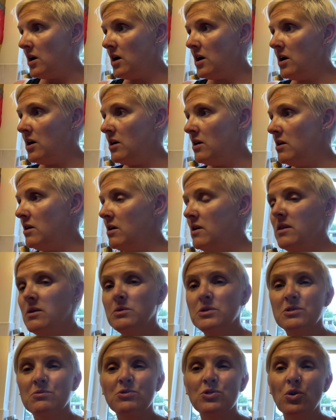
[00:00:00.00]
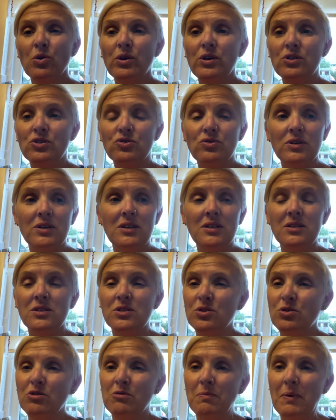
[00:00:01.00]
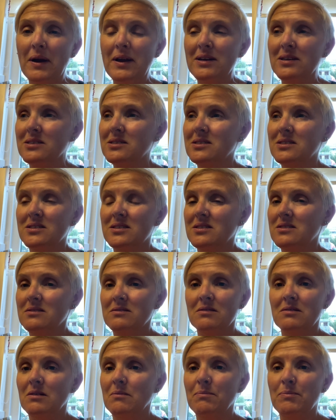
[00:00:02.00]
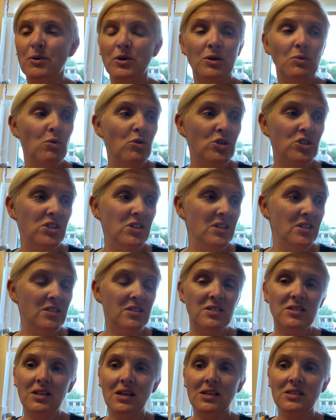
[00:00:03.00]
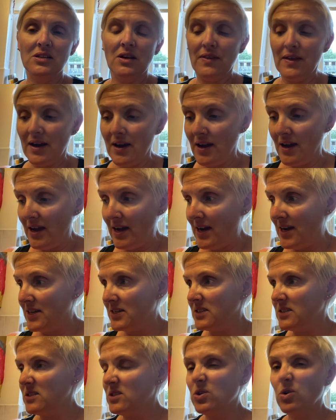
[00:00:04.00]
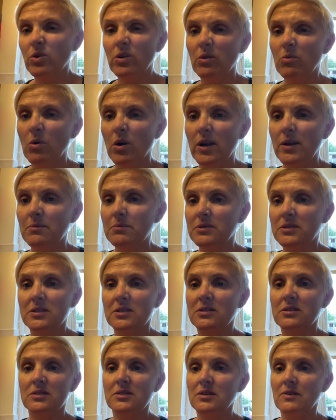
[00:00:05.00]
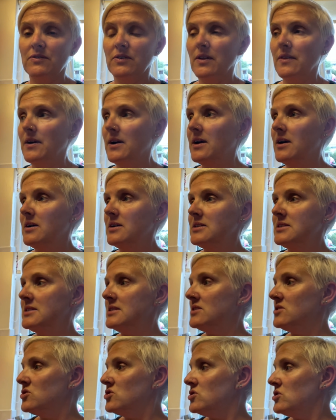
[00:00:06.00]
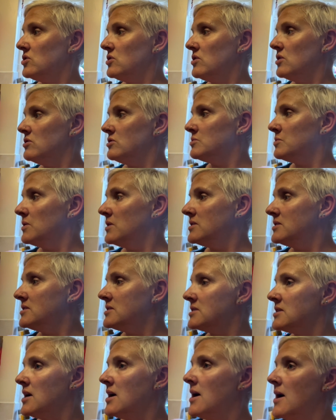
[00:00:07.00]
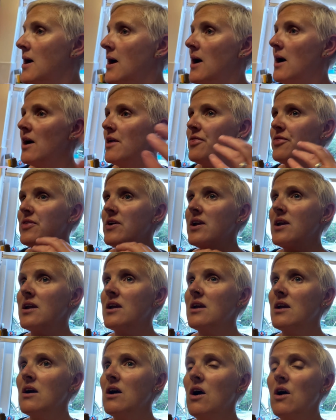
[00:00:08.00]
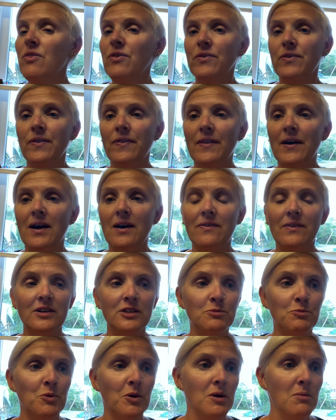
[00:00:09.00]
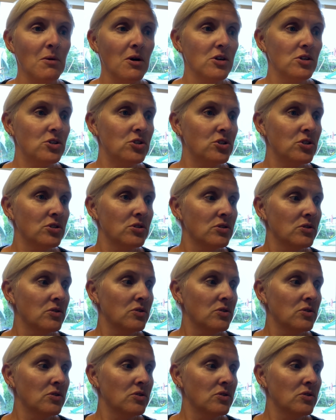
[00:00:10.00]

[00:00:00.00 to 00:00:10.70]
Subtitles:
are, there was some toiletries, toothpastes, body washes, things like that, and toilet wipes, stuff like that. I didn't show you those ones. I think other than that, that's pretty much